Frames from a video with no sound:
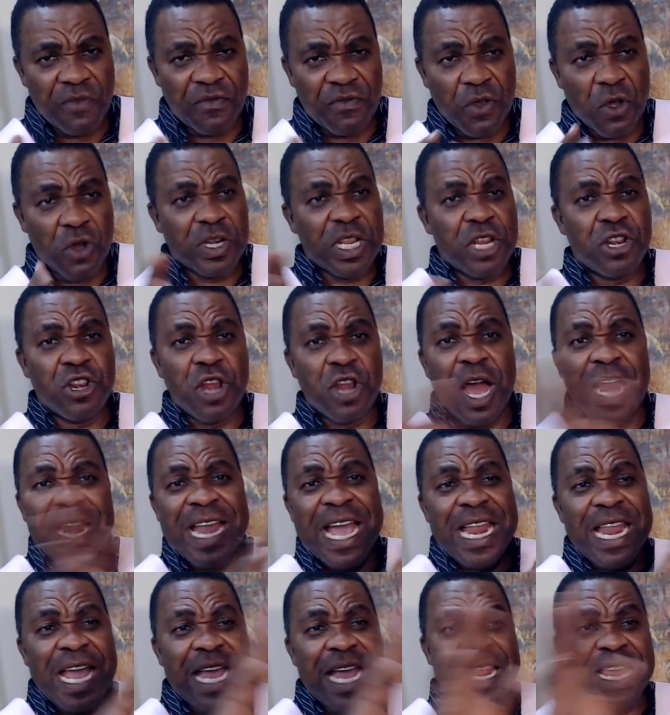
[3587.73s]
If you did not
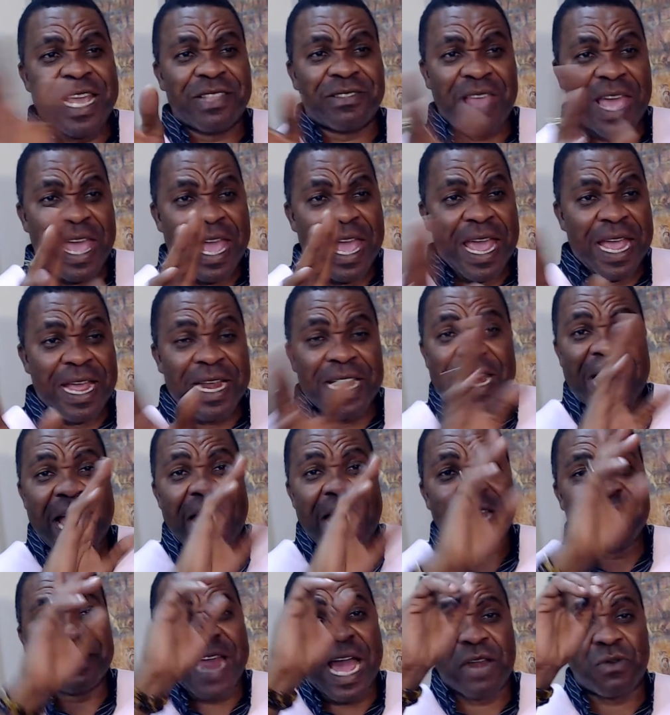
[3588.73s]
learn anything,
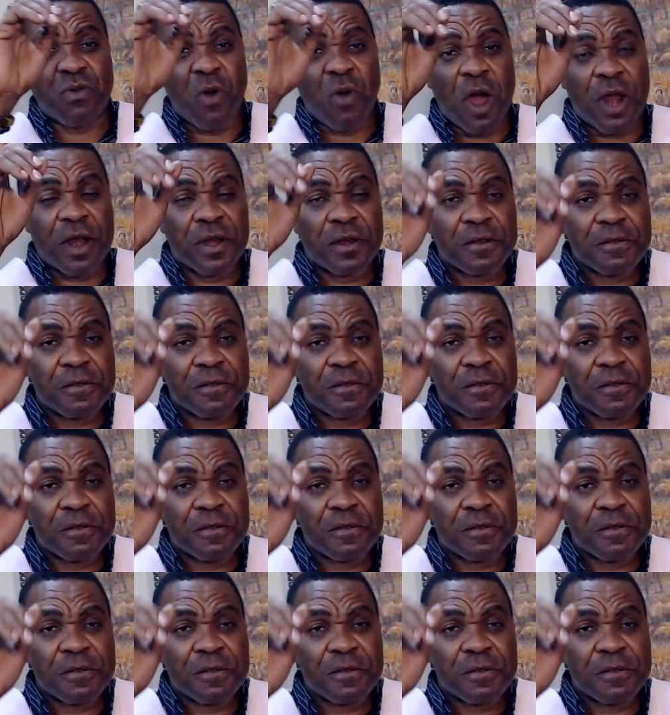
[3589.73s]
learn that one.